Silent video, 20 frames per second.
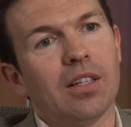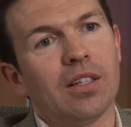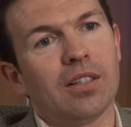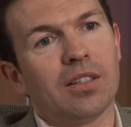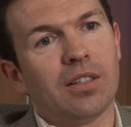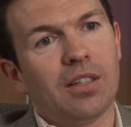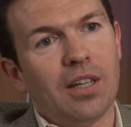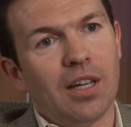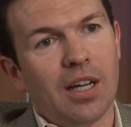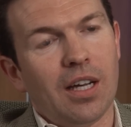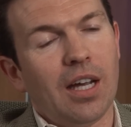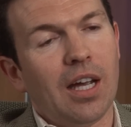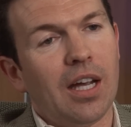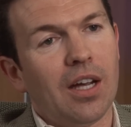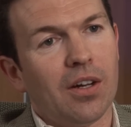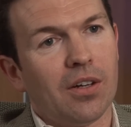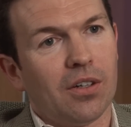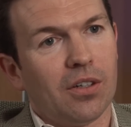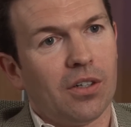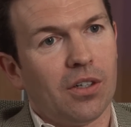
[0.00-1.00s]

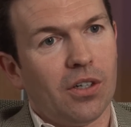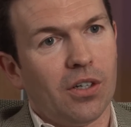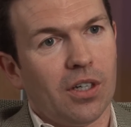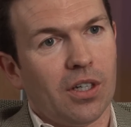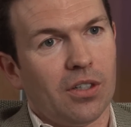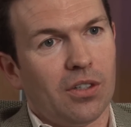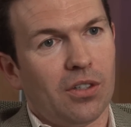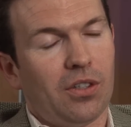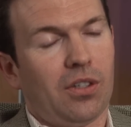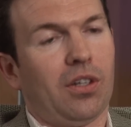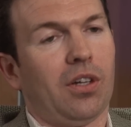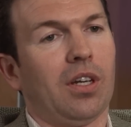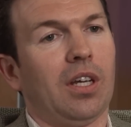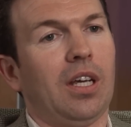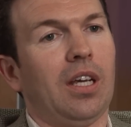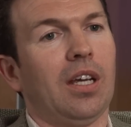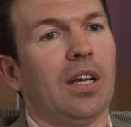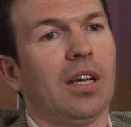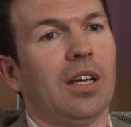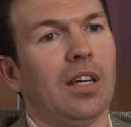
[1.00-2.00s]
CIA undertook a
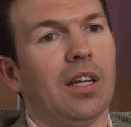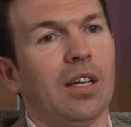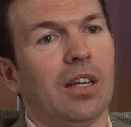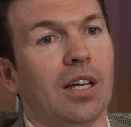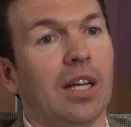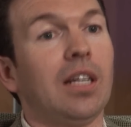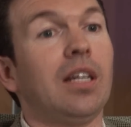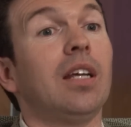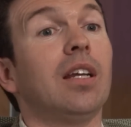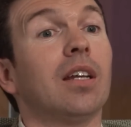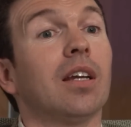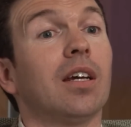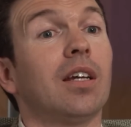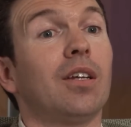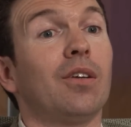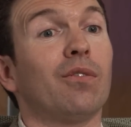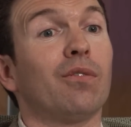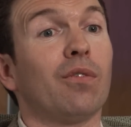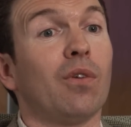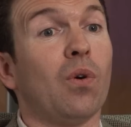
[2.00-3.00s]
study in
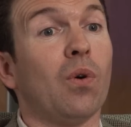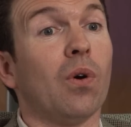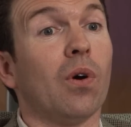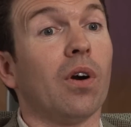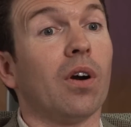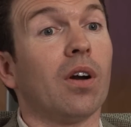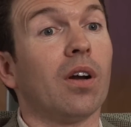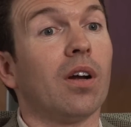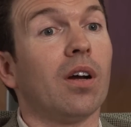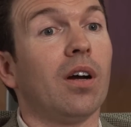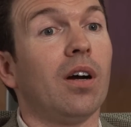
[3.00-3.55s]
1994